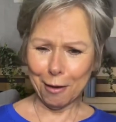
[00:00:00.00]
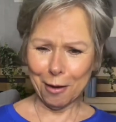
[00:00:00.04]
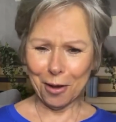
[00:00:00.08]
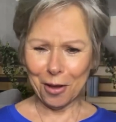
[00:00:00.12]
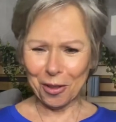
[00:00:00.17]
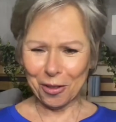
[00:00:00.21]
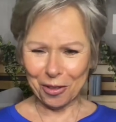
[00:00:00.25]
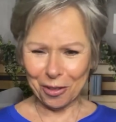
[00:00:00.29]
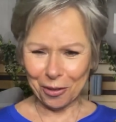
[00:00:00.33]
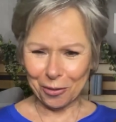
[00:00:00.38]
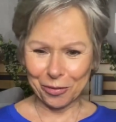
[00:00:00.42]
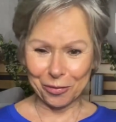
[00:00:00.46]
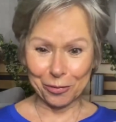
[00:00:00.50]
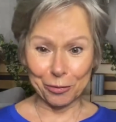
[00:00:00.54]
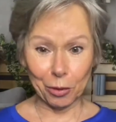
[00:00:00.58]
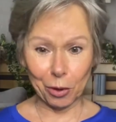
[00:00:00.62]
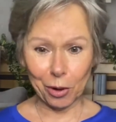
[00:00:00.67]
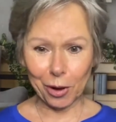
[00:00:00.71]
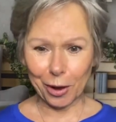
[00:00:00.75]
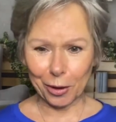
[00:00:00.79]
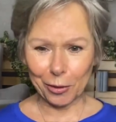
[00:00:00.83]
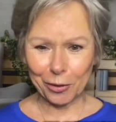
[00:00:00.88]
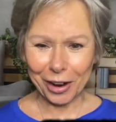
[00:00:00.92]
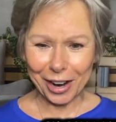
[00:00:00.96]
Oh
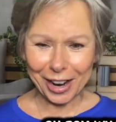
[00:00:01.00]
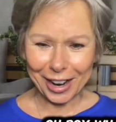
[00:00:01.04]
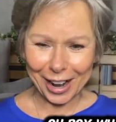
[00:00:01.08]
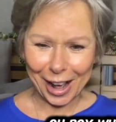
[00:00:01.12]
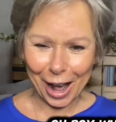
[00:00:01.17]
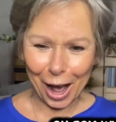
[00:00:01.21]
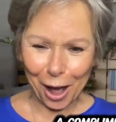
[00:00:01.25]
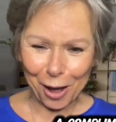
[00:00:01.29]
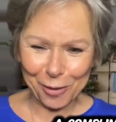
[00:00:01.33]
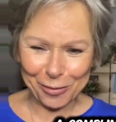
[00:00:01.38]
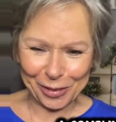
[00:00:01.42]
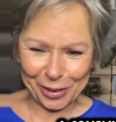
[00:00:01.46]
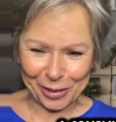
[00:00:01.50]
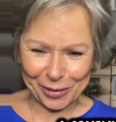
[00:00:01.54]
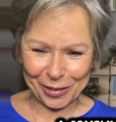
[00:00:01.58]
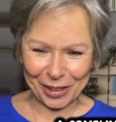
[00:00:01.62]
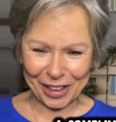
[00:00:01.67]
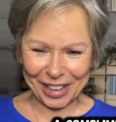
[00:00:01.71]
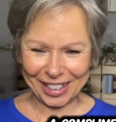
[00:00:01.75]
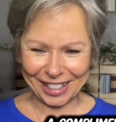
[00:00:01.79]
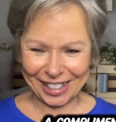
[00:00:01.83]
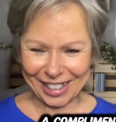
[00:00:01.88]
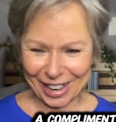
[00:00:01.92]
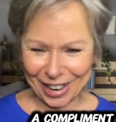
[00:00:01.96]
boy, what a
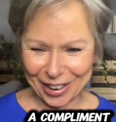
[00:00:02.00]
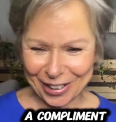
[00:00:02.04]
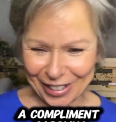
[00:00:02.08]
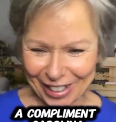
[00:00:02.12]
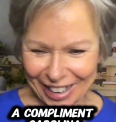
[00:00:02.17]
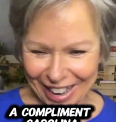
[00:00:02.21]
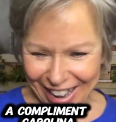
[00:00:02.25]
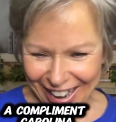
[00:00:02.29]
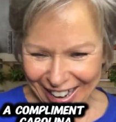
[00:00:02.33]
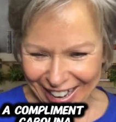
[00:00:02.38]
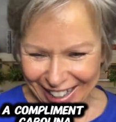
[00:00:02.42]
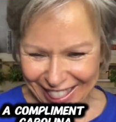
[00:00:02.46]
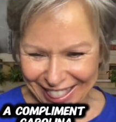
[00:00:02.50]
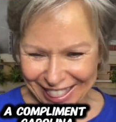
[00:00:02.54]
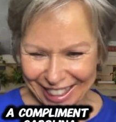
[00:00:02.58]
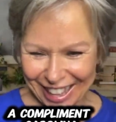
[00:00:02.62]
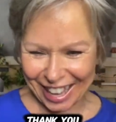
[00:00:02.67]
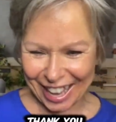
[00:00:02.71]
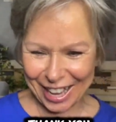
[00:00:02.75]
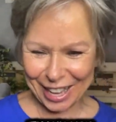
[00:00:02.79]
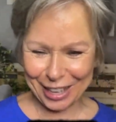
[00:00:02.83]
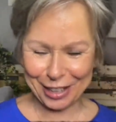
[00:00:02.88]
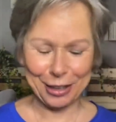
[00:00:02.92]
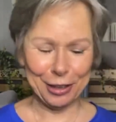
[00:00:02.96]
compliment, Carolina.
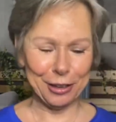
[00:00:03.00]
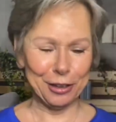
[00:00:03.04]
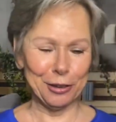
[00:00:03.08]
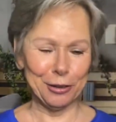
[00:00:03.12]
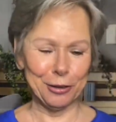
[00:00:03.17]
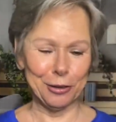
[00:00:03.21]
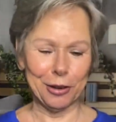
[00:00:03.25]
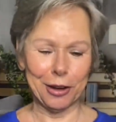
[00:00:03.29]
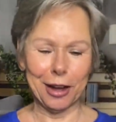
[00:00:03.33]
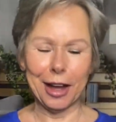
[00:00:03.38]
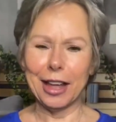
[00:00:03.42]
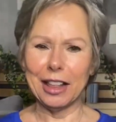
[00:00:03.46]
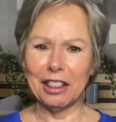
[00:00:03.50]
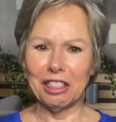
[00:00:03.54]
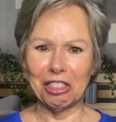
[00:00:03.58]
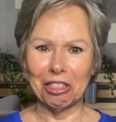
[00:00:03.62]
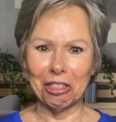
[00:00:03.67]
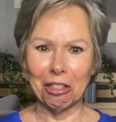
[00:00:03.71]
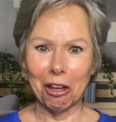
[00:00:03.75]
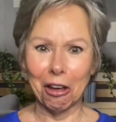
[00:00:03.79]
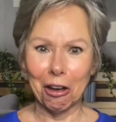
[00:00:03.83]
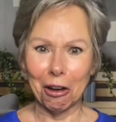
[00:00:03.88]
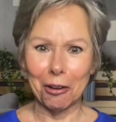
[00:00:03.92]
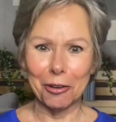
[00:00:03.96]
Thank you. I
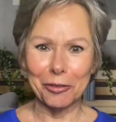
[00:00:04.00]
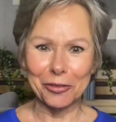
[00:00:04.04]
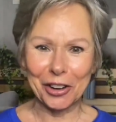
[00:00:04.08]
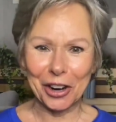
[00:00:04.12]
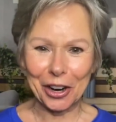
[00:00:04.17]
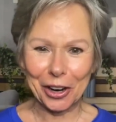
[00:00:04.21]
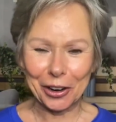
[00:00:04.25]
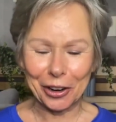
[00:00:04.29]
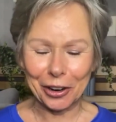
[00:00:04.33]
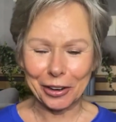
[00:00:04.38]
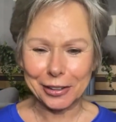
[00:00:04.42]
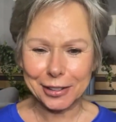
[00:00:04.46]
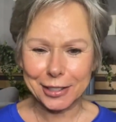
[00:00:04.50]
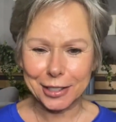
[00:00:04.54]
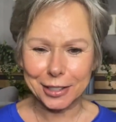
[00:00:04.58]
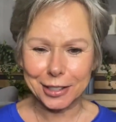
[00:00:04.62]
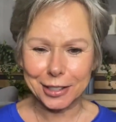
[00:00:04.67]
love her.